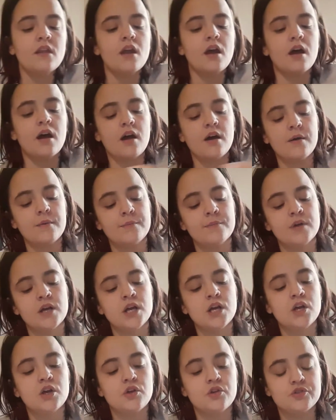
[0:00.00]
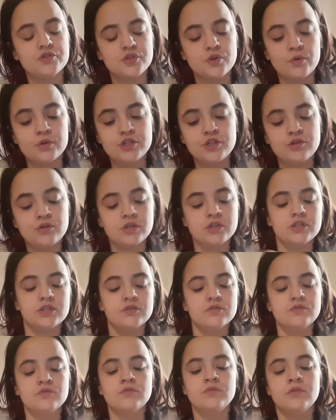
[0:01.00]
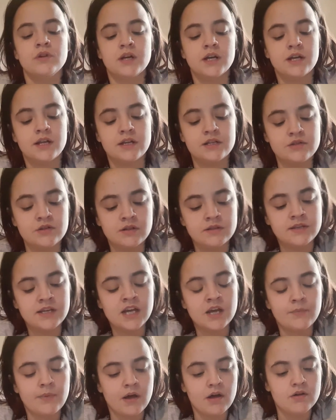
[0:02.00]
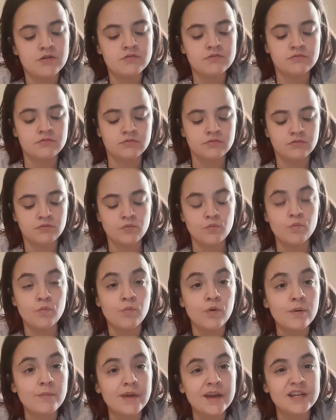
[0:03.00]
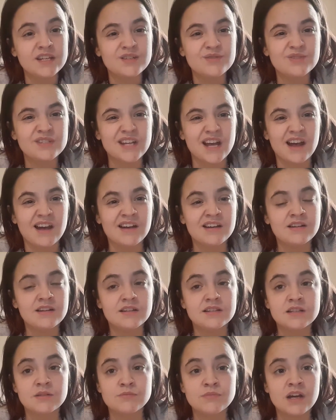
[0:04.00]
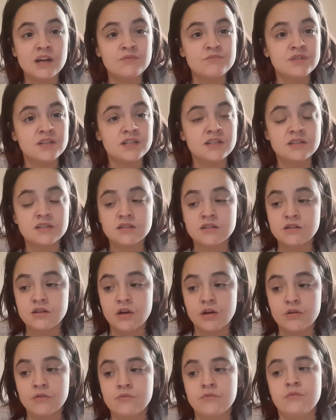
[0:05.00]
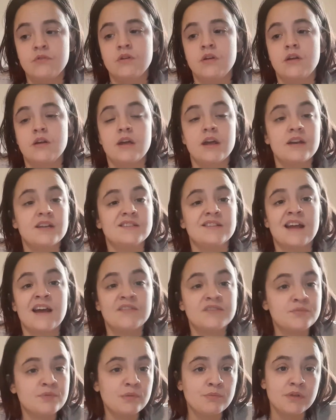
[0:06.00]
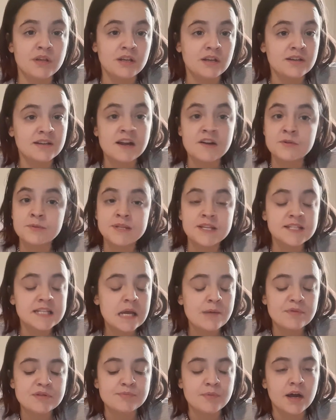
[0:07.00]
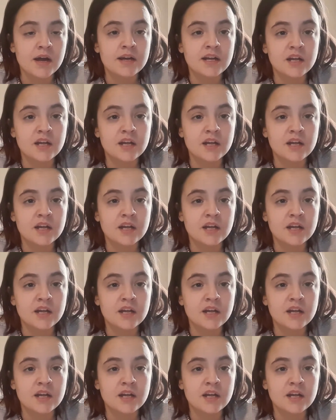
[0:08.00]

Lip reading: So what you can do is you can think about what makes you sad, and sometimes it's, it doesn't have to be the same as mine.